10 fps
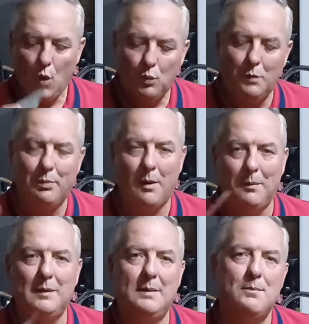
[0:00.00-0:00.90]
will
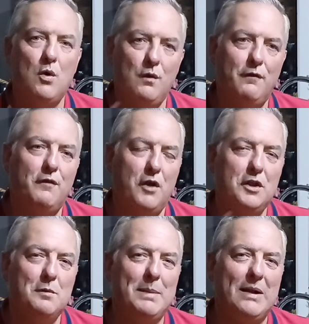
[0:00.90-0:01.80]
probably move throughout
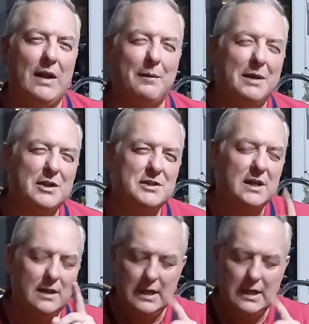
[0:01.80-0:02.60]
the beer anyway, because